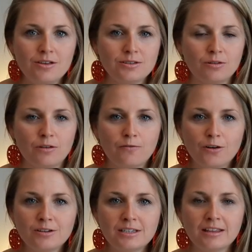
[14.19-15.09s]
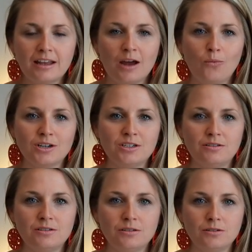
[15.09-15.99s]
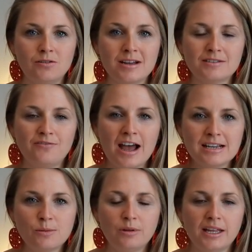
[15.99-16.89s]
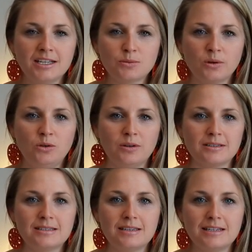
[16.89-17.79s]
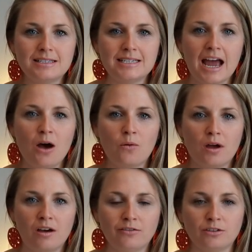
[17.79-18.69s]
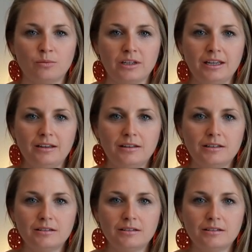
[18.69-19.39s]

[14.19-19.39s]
So the first thing that I want you to do is find a place where you can sit down comfortably.